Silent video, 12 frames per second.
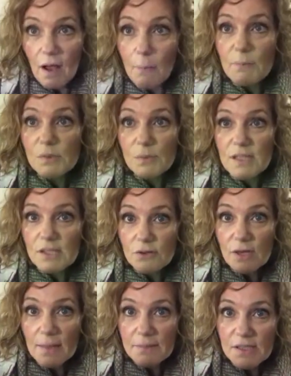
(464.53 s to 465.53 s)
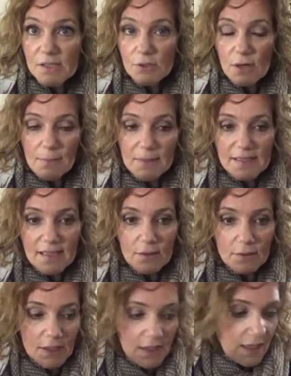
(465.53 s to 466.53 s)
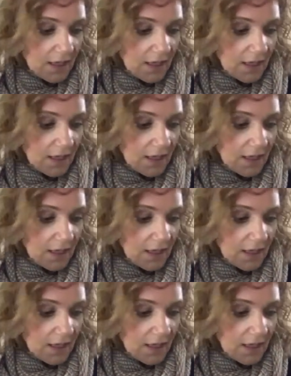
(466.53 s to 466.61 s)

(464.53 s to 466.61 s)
comes with the straps to strap it down.